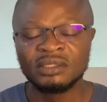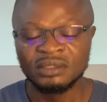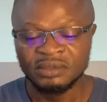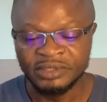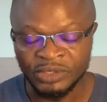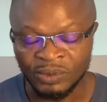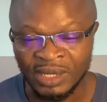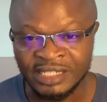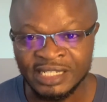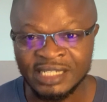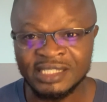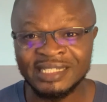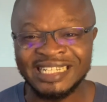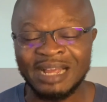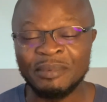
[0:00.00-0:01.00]
Nikola
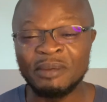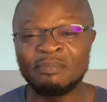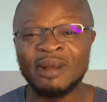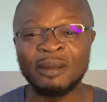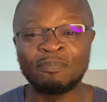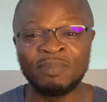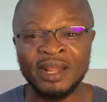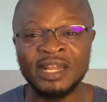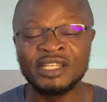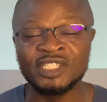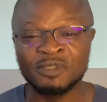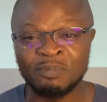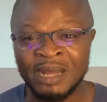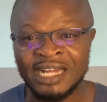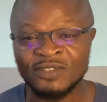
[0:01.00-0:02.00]
Jackson coming back played his
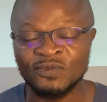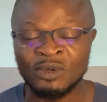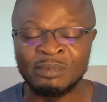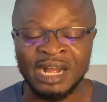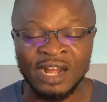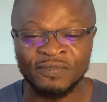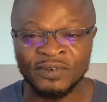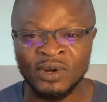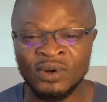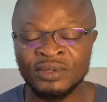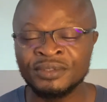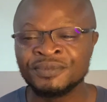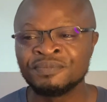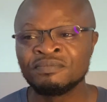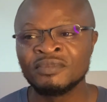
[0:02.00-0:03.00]
part from
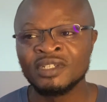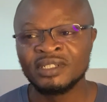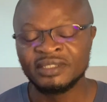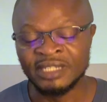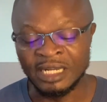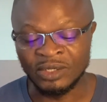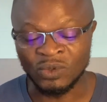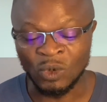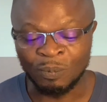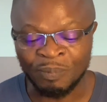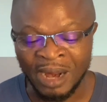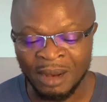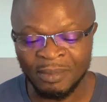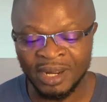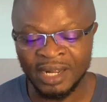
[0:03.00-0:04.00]
AFCON. Then Cole
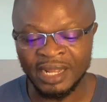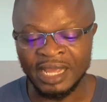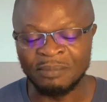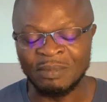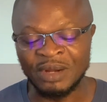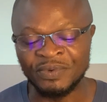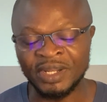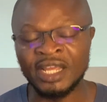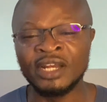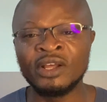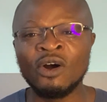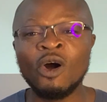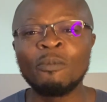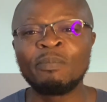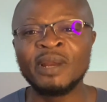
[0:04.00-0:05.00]
Palmer and Madueke, they
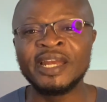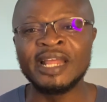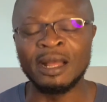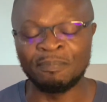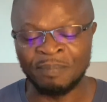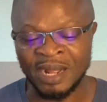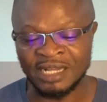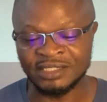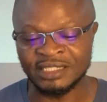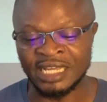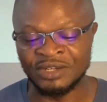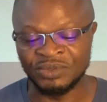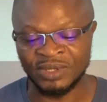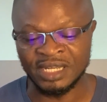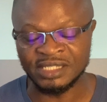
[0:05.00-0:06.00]
all played their part.
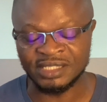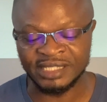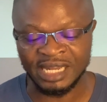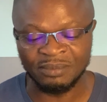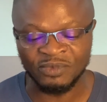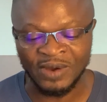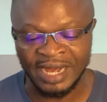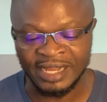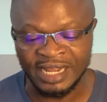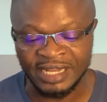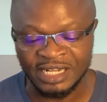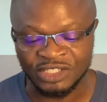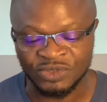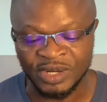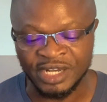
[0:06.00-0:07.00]
And you can see them right there in
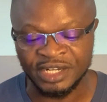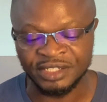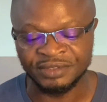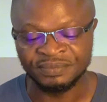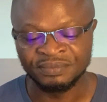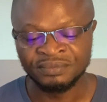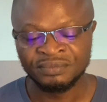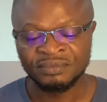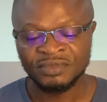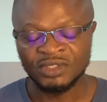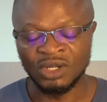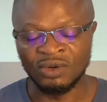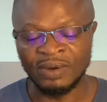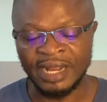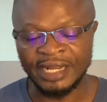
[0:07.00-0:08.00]
the training.
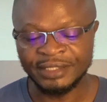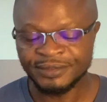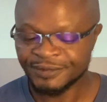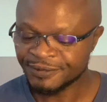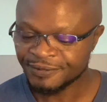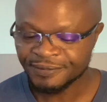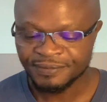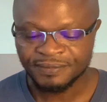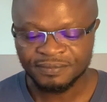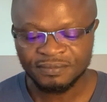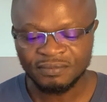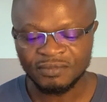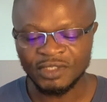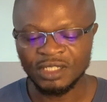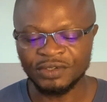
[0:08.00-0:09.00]
All right.
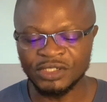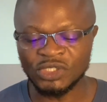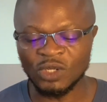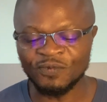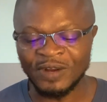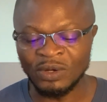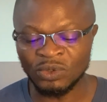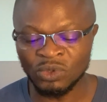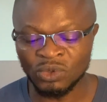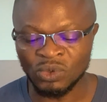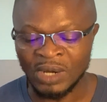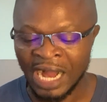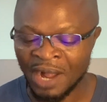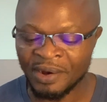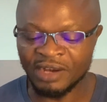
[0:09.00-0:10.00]
Christopher
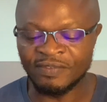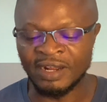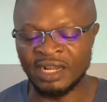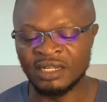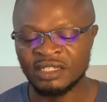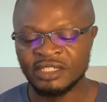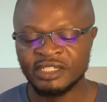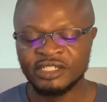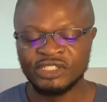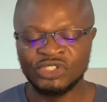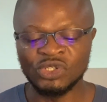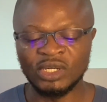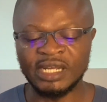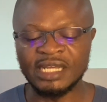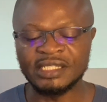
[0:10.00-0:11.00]
Nkunku, however,
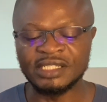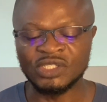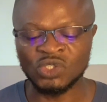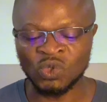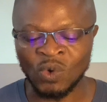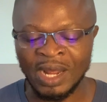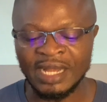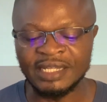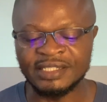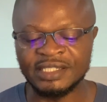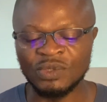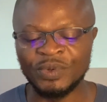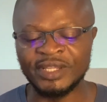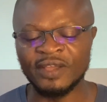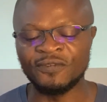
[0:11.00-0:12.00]
showcased his
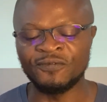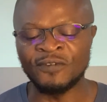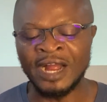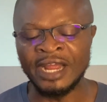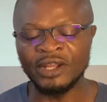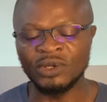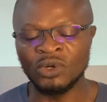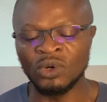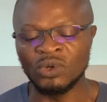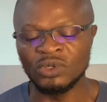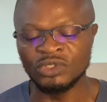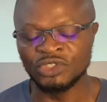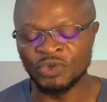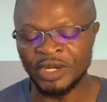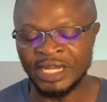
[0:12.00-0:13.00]
quality with a fine goal
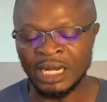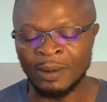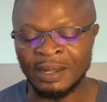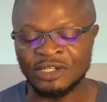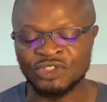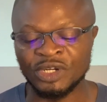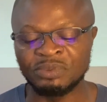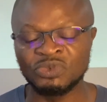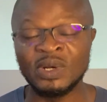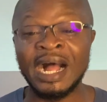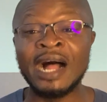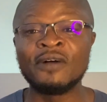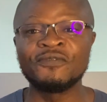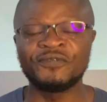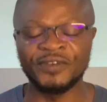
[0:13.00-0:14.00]
during our trip to
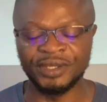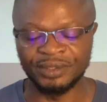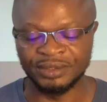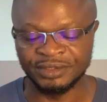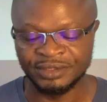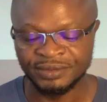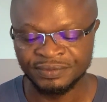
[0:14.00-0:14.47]
Anfield